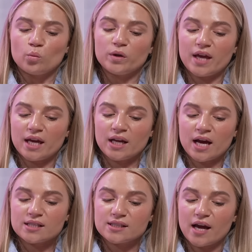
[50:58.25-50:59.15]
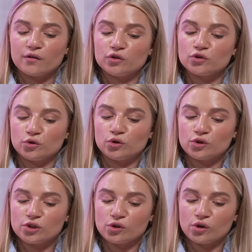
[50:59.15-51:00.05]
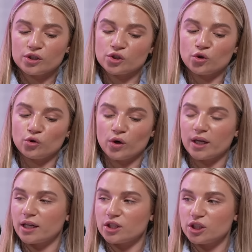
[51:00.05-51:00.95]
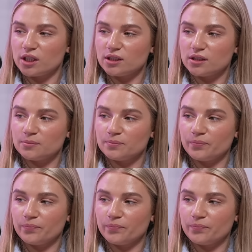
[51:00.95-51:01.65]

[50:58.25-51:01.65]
We then asked if you do use toys, who initiated them?